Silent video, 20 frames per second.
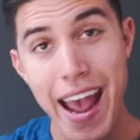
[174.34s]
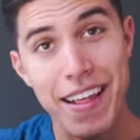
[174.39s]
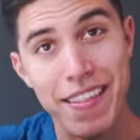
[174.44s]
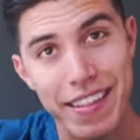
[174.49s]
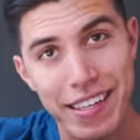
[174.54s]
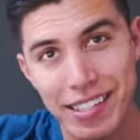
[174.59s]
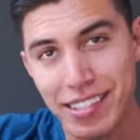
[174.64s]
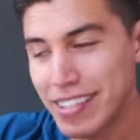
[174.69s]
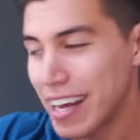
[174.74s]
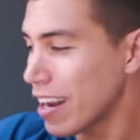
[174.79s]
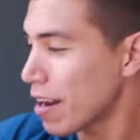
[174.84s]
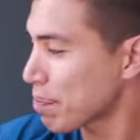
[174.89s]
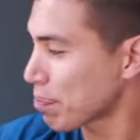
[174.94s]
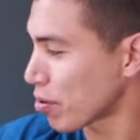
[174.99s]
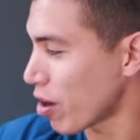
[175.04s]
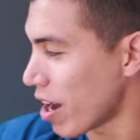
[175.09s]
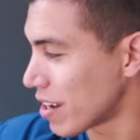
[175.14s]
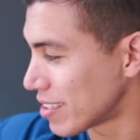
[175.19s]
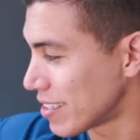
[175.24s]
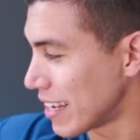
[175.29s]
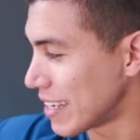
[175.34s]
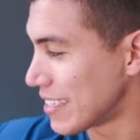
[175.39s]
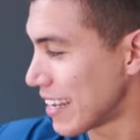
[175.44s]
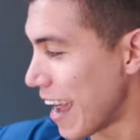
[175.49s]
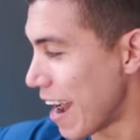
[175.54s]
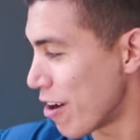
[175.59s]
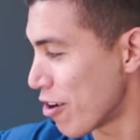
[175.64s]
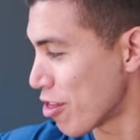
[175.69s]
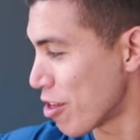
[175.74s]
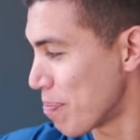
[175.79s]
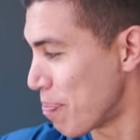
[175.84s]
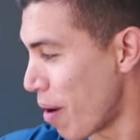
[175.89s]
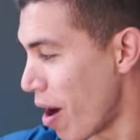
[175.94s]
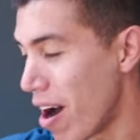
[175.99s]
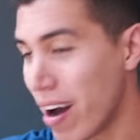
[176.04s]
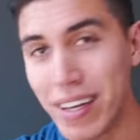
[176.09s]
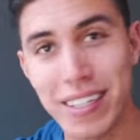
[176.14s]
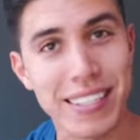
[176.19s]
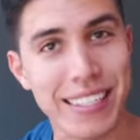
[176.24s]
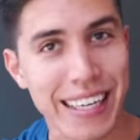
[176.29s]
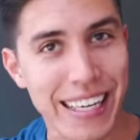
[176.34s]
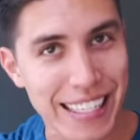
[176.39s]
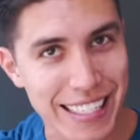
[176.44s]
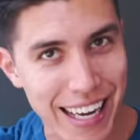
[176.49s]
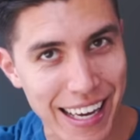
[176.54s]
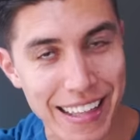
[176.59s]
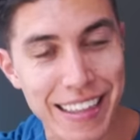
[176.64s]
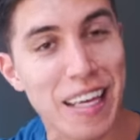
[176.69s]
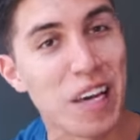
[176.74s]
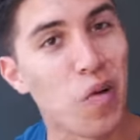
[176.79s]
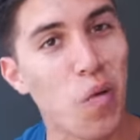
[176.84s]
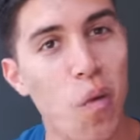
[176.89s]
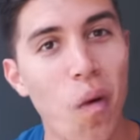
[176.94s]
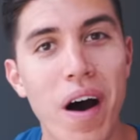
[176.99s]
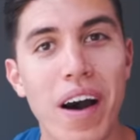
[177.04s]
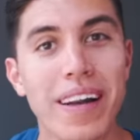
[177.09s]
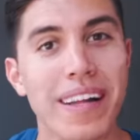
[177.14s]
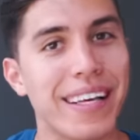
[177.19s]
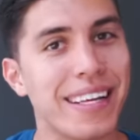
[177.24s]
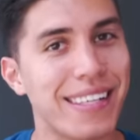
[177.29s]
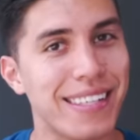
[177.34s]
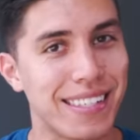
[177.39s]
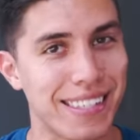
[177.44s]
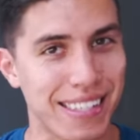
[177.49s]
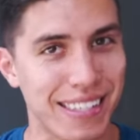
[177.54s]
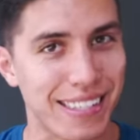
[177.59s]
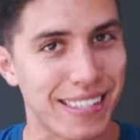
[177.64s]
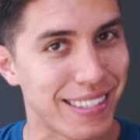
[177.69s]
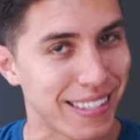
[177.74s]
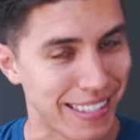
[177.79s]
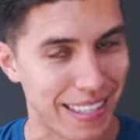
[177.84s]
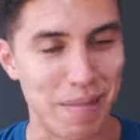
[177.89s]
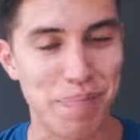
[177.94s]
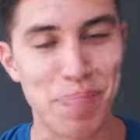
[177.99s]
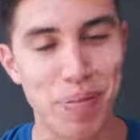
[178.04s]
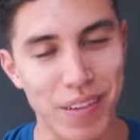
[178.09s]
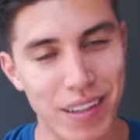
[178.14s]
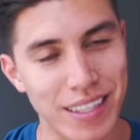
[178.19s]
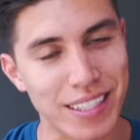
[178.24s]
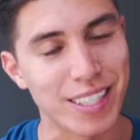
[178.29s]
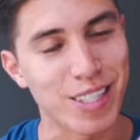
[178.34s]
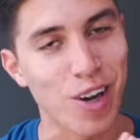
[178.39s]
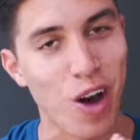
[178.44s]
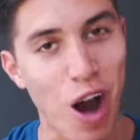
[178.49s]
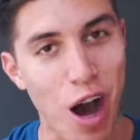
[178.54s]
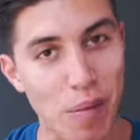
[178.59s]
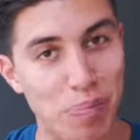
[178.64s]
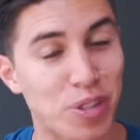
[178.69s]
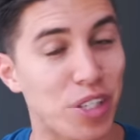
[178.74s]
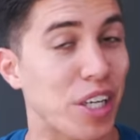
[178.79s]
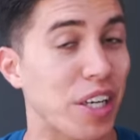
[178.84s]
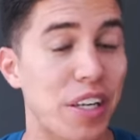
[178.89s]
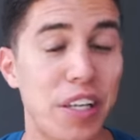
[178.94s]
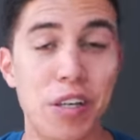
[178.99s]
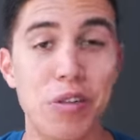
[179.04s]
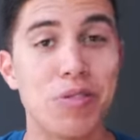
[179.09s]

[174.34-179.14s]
And the setup process out of the box is, I think, what is the simplest option.